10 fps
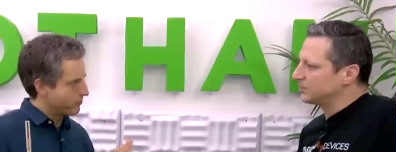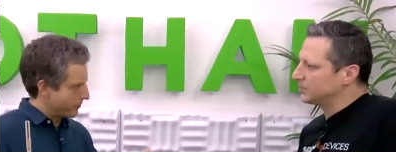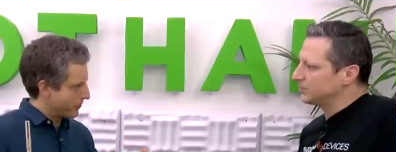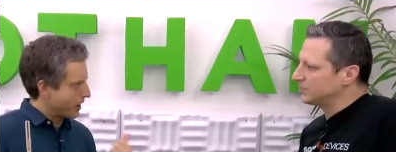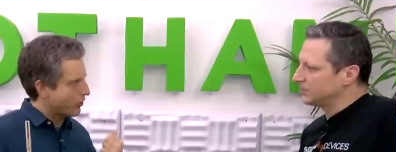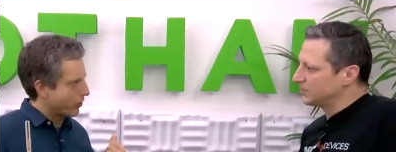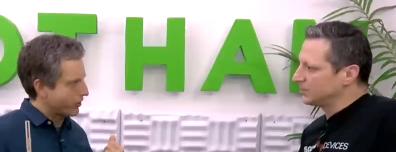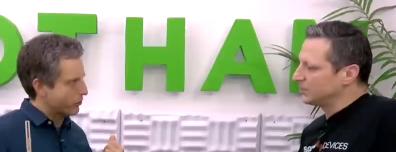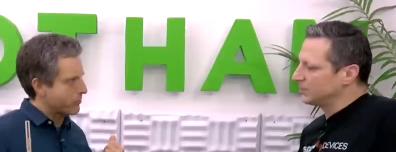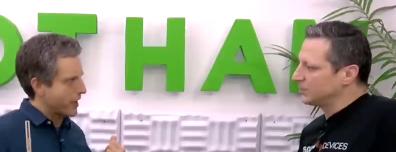Speaker 1: eight audio
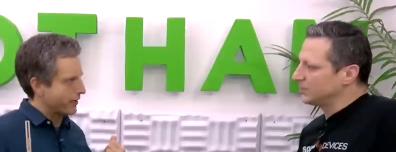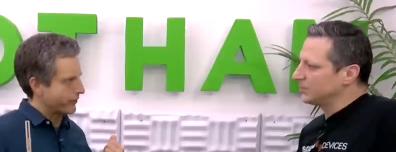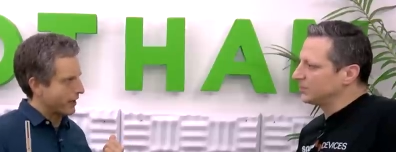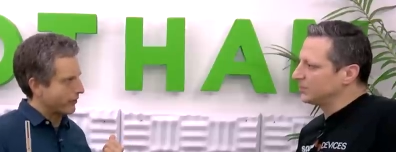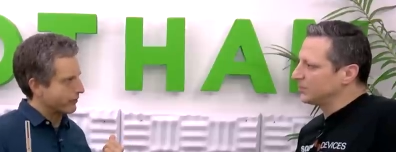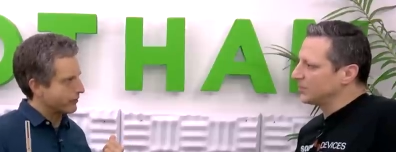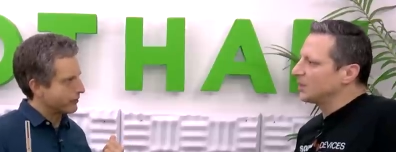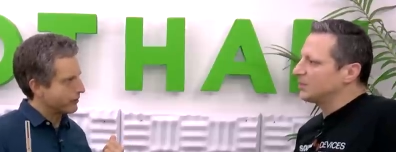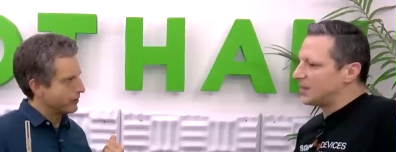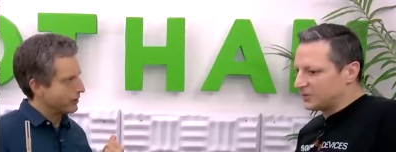pads out.
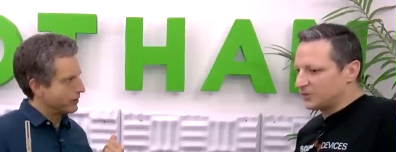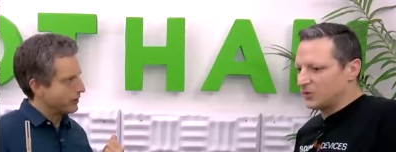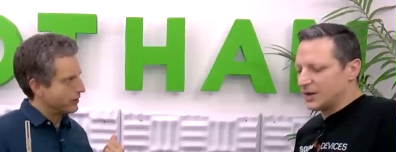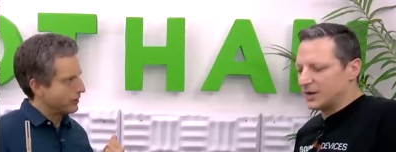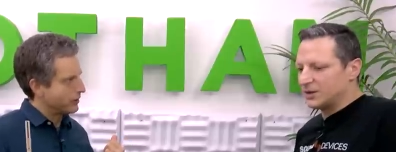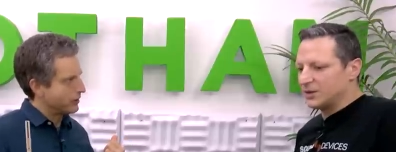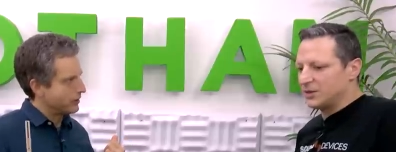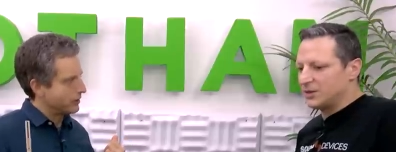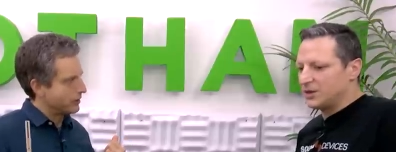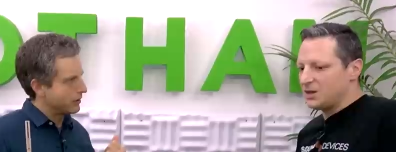
Speaker 2: That is correct.
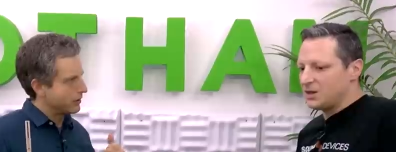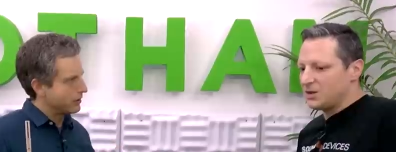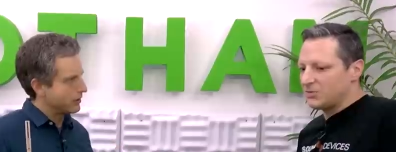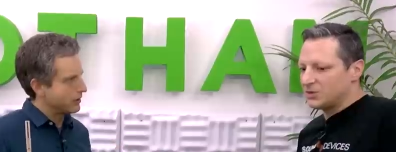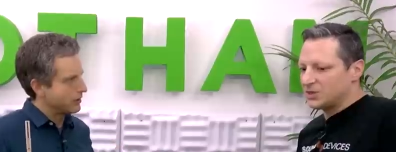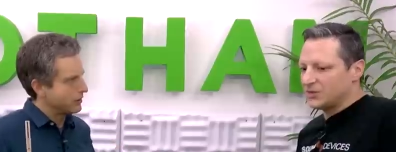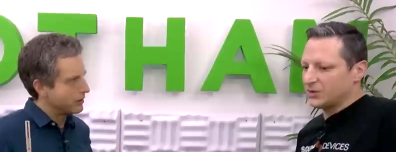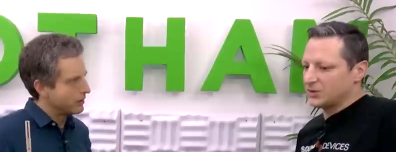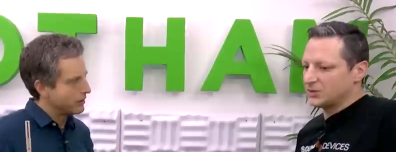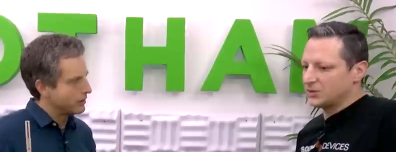The
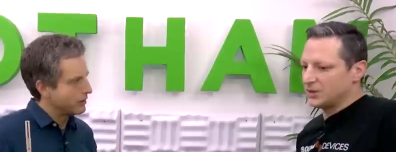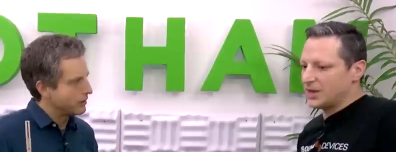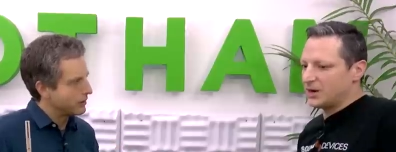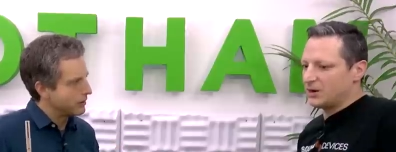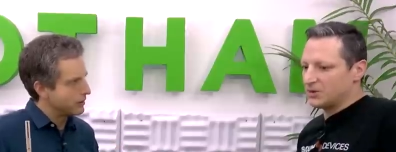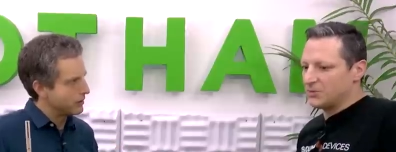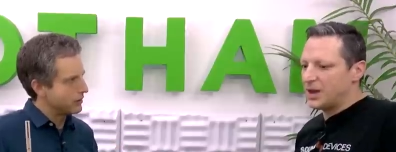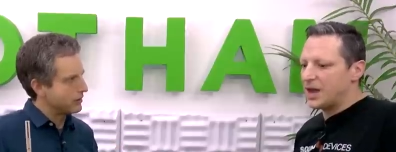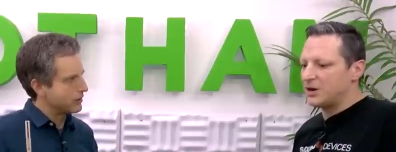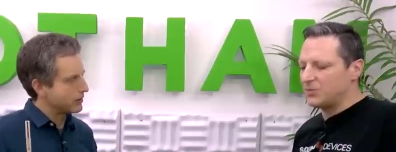receivers that are
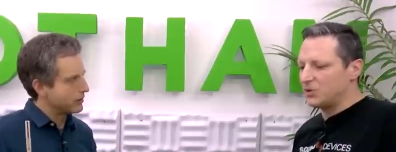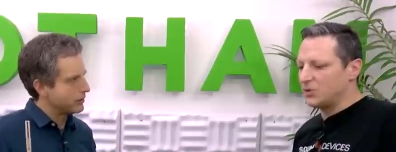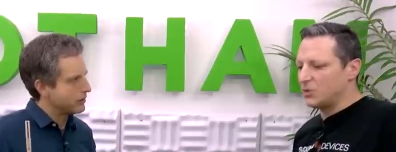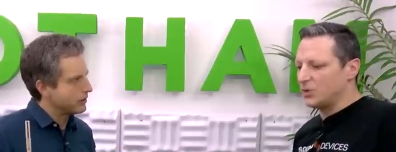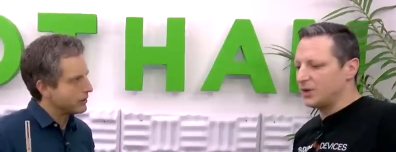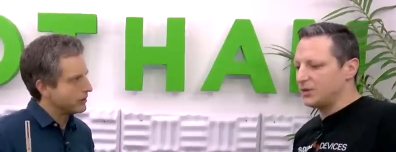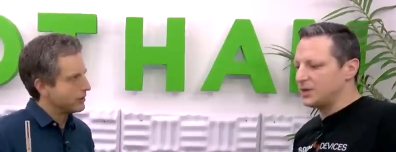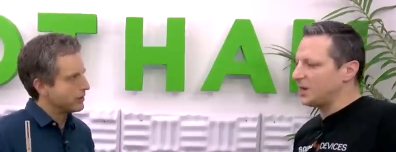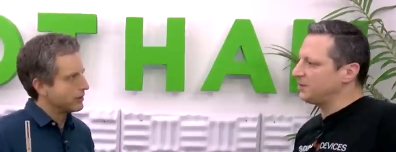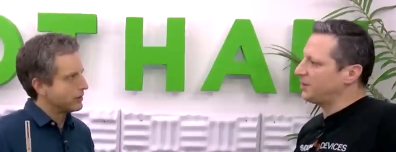compatible with
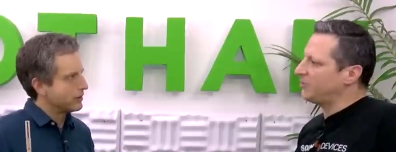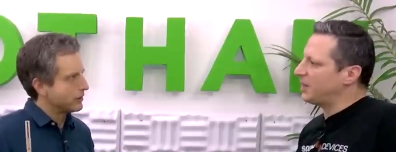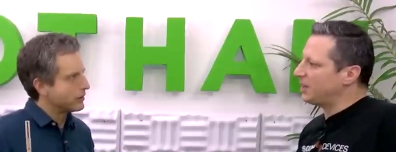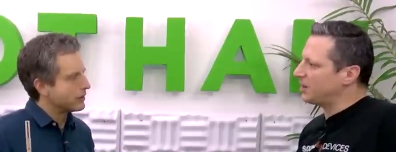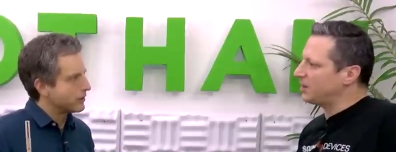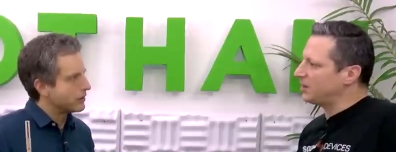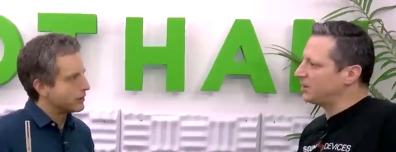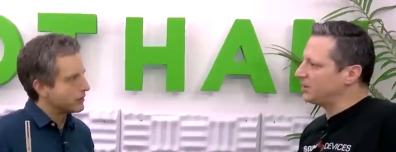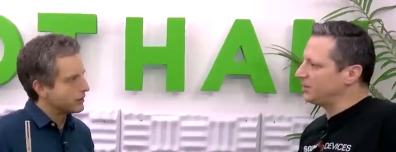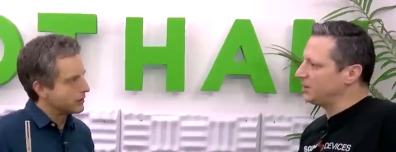the A10 rack are
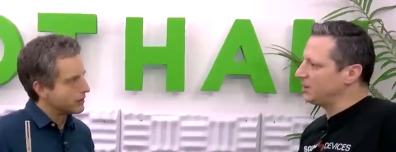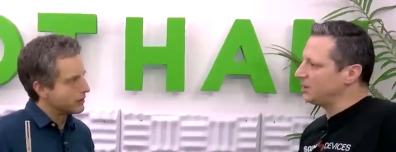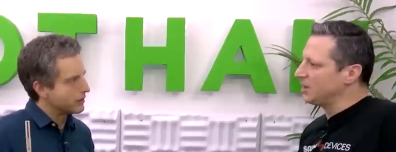the